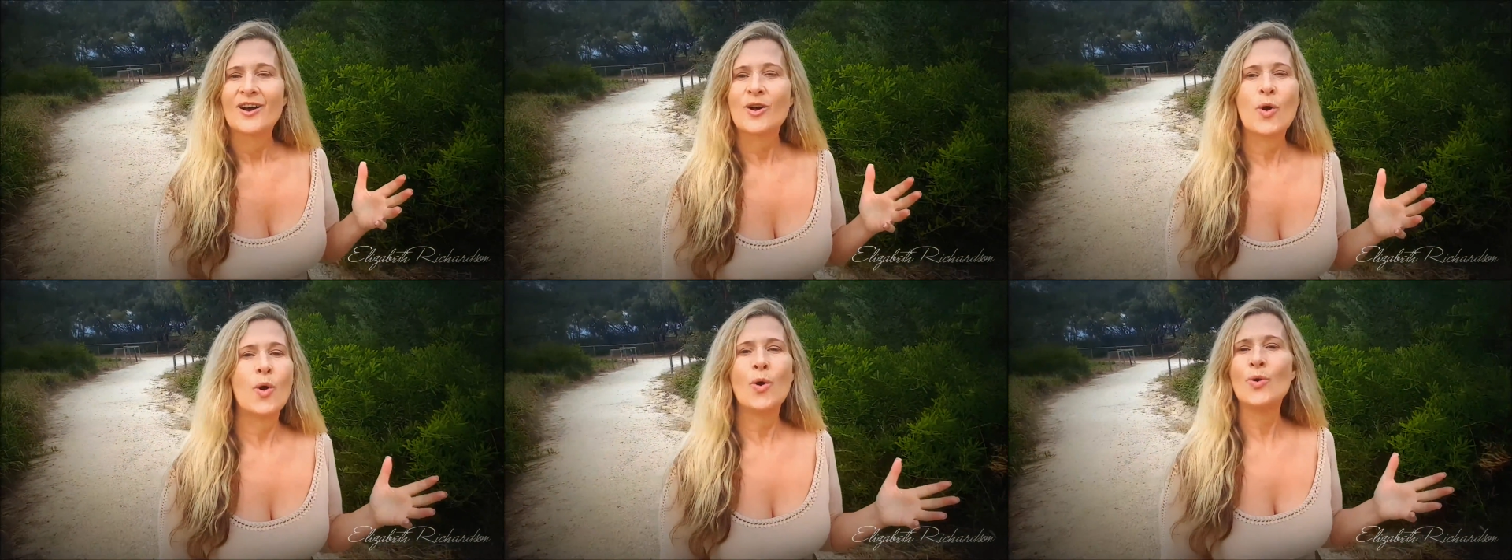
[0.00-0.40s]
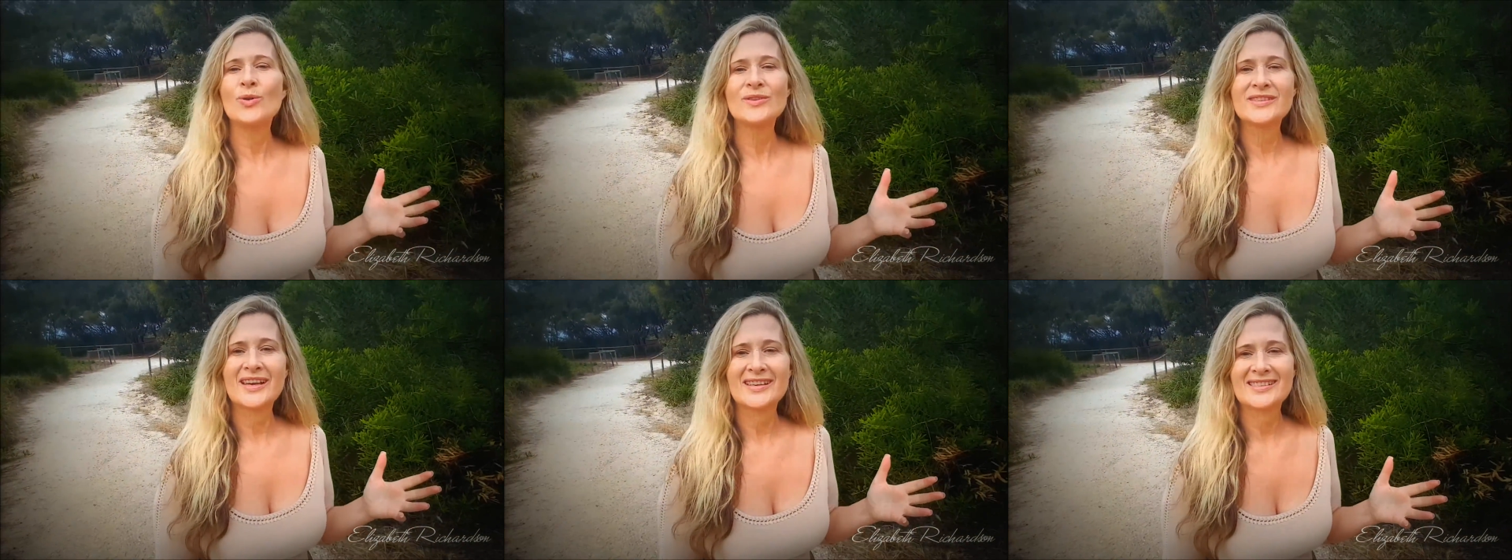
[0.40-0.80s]

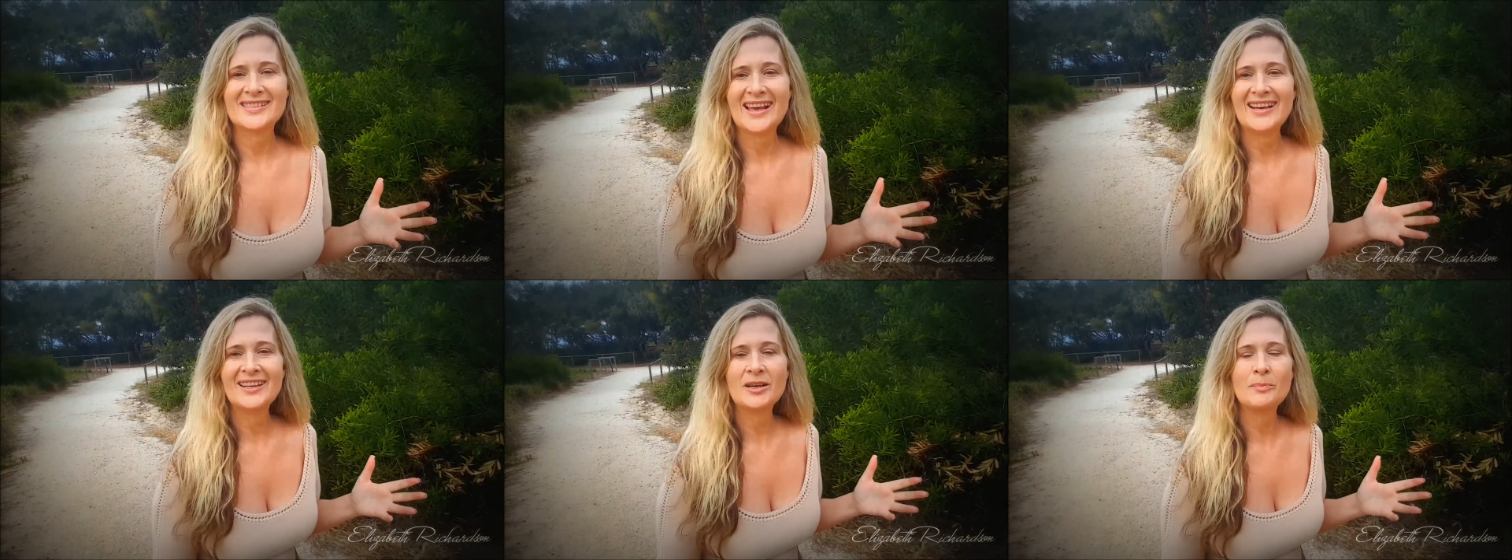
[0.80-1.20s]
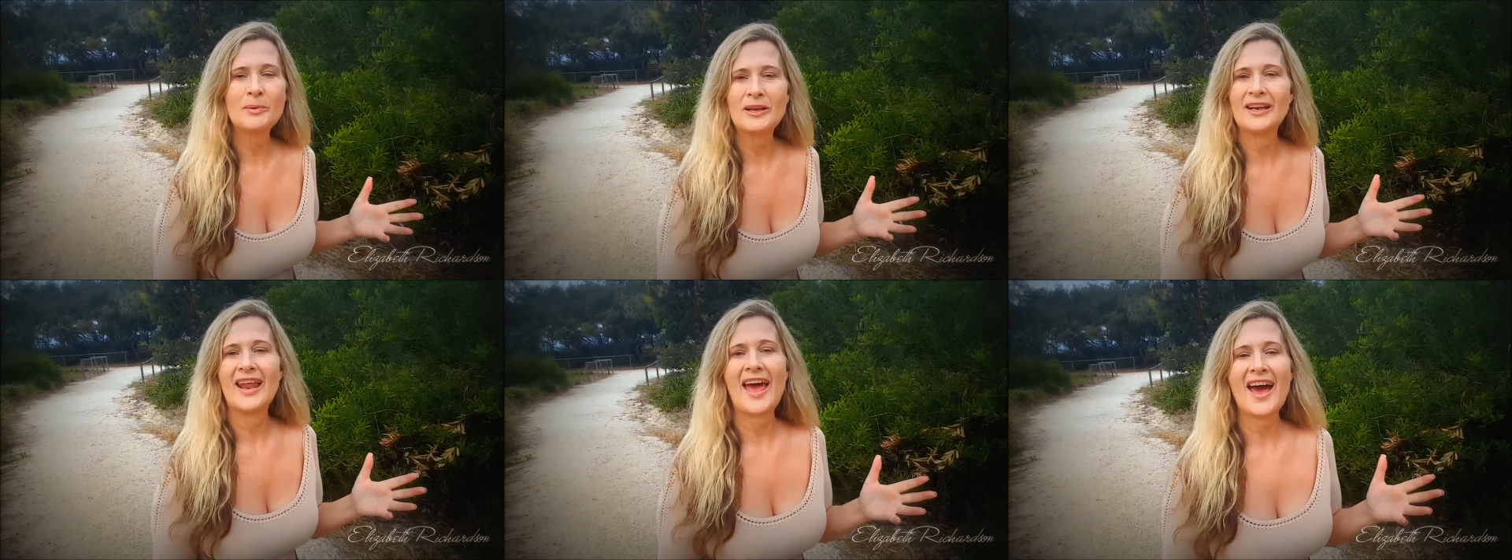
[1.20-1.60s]
calls us that little
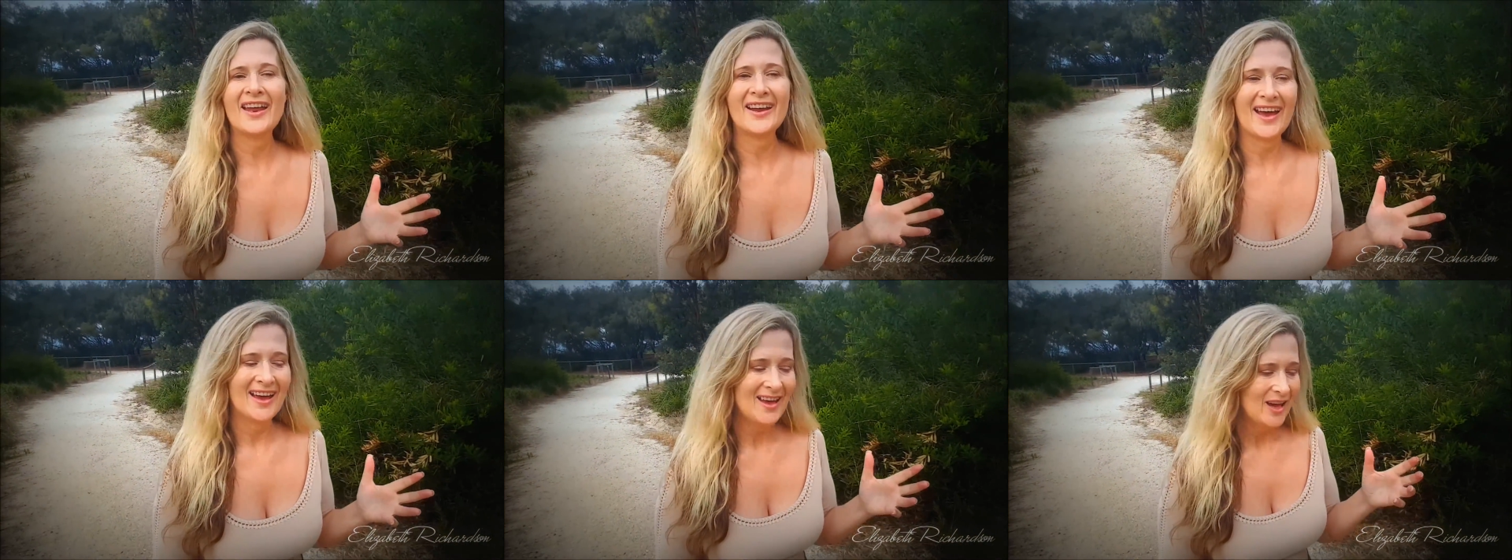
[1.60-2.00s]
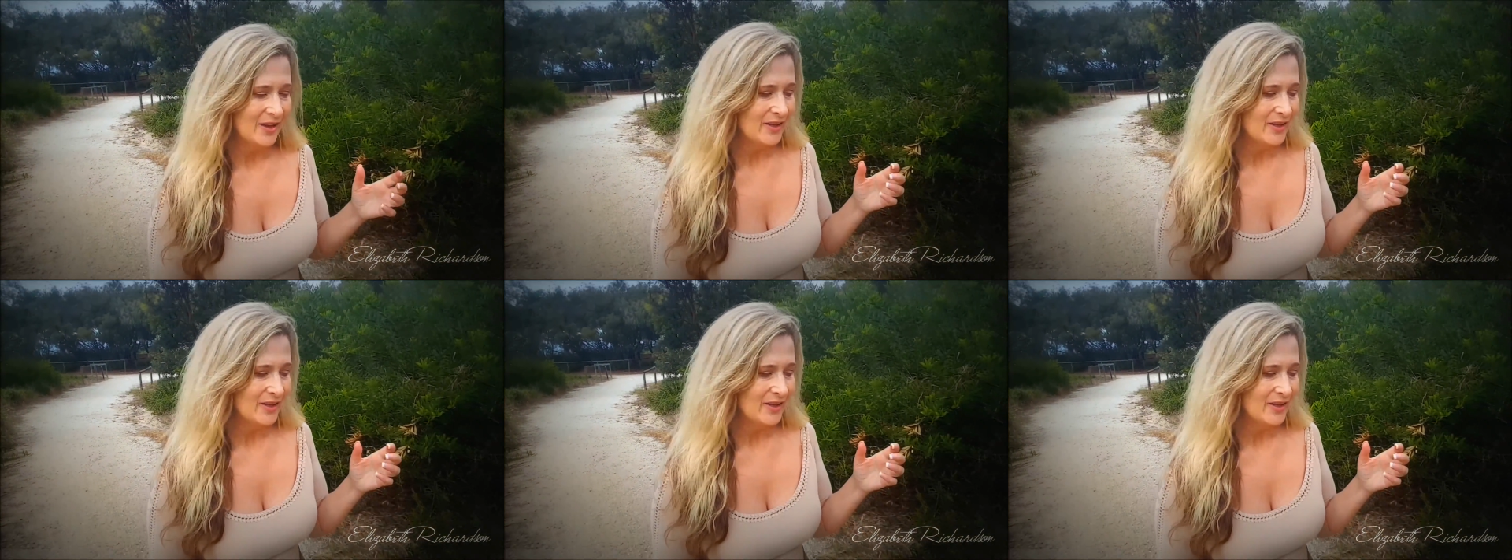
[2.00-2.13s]
bit louder.